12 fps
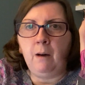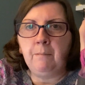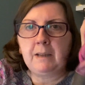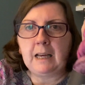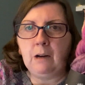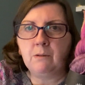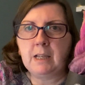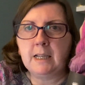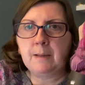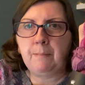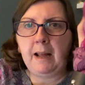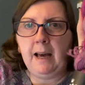Countess
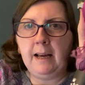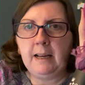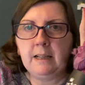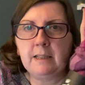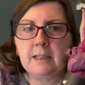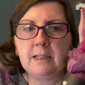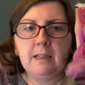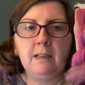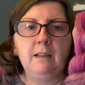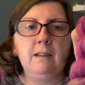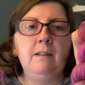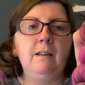Ablaze,
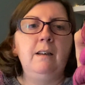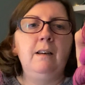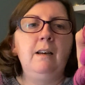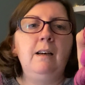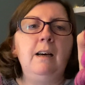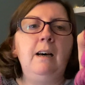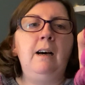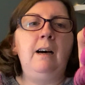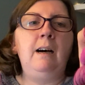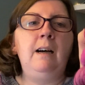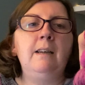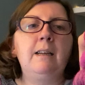
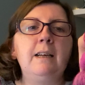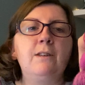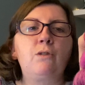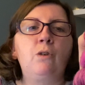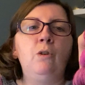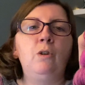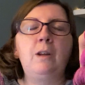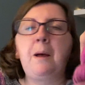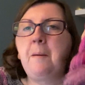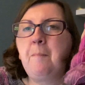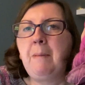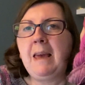and it's called
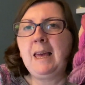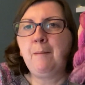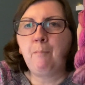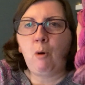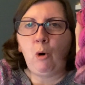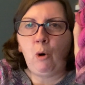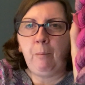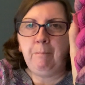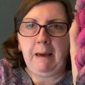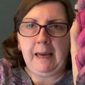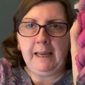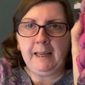Be More
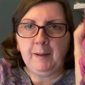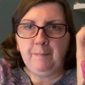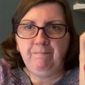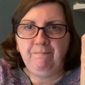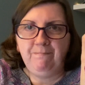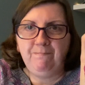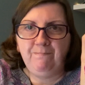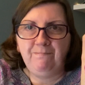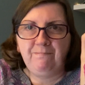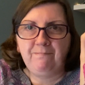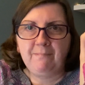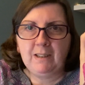Me.
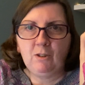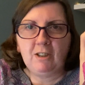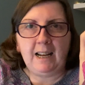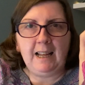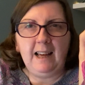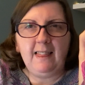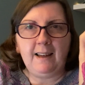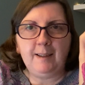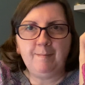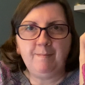Which I like that.